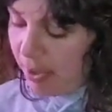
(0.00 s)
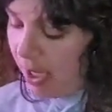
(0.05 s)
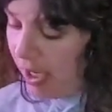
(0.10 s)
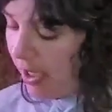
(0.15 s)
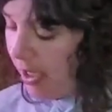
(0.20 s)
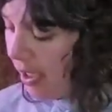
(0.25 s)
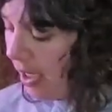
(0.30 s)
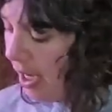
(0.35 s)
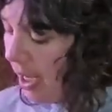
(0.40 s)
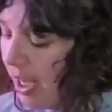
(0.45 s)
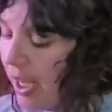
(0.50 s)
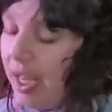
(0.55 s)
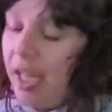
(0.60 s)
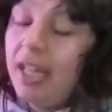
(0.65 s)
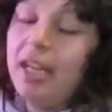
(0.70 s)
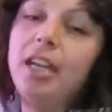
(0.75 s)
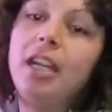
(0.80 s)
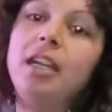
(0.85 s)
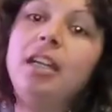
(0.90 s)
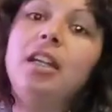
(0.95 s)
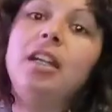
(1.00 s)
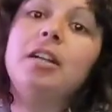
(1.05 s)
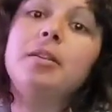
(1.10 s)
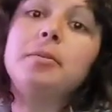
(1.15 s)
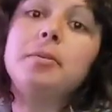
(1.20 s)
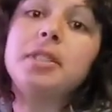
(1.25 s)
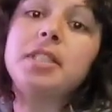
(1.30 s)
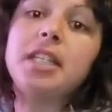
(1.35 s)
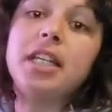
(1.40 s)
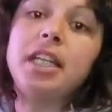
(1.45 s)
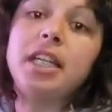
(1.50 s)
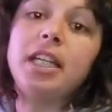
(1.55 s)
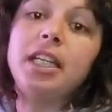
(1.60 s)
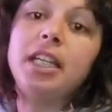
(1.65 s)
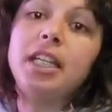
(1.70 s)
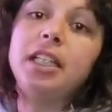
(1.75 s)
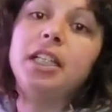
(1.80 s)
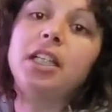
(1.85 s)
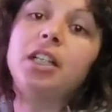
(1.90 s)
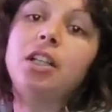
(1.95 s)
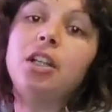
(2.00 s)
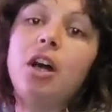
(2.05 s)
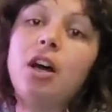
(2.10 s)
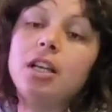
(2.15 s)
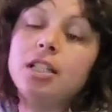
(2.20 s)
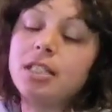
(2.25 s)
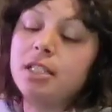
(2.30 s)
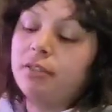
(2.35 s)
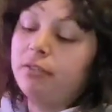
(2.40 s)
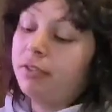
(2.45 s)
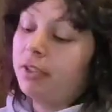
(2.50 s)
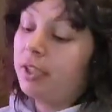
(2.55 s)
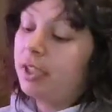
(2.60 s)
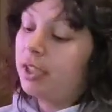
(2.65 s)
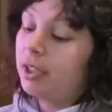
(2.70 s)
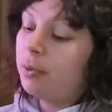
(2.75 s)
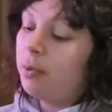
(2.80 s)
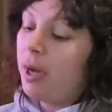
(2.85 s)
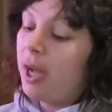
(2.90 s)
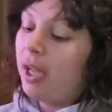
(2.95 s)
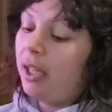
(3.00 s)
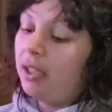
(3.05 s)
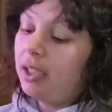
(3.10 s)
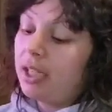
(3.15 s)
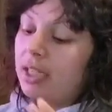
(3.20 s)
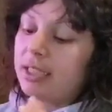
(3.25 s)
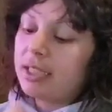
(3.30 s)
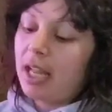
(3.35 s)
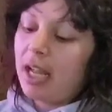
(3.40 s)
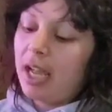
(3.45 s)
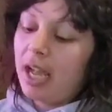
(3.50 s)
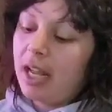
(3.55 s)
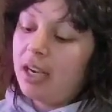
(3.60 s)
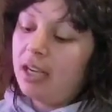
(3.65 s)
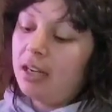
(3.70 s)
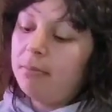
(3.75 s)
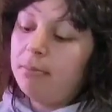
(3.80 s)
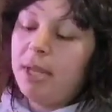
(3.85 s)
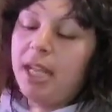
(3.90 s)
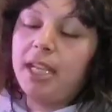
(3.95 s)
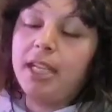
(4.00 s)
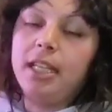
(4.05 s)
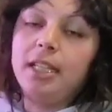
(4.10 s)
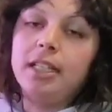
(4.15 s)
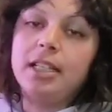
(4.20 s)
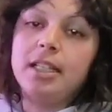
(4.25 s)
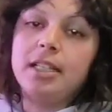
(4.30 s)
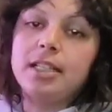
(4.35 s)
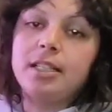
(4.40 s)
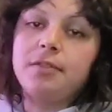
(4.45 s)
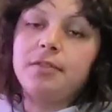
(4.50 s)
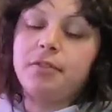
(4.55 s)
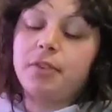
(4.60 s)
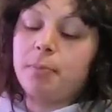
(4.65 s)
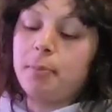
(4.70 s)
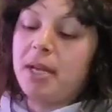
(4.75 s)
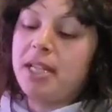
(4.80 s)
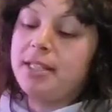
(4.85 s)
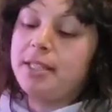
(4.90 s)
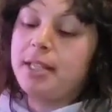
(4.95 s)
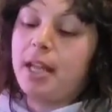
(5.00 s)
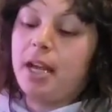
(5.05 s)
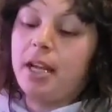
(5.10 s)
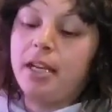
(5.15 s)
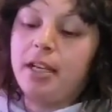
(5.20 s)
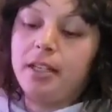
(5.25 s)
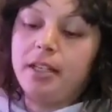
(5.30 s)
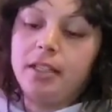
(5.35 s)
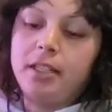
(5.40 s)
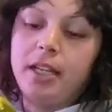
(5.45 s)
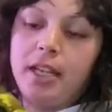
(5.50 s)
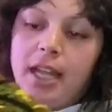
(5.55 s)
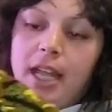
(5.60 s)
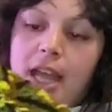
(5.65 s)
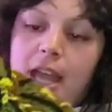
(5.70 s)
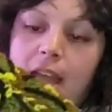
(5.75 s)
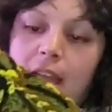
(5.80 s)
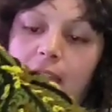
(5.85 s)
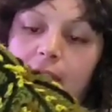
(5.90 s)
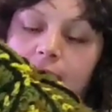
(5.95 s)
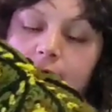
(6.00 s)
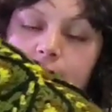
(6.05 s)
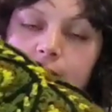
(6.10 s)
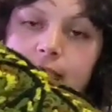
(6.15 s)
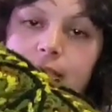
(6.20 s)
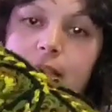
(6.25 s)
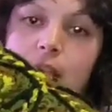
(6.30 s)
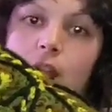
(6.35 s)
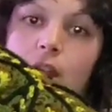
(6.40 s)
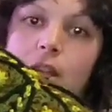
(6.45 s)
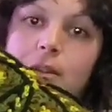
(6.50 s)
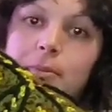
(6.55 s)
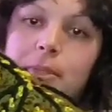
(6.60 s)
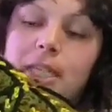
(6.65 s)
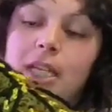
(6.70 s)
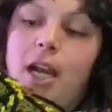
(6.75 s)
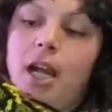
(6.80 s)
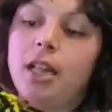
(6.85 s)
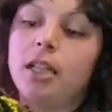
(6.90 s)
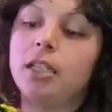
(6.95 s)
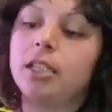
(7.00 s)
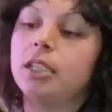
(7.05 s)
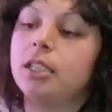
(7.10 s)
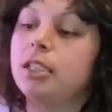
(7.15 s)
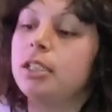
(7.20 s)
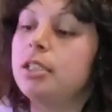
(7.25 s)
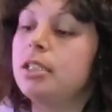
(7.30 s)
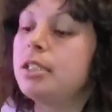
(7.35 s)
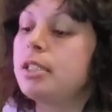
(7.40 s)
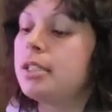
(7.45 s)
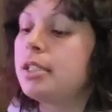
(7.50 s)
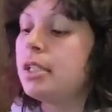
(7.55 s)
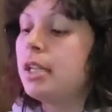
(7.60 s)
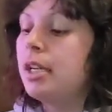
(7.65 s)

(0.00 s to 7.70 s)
but it ended up sitting in the closet for a little while because I ended up making this for my son, hence the army colors.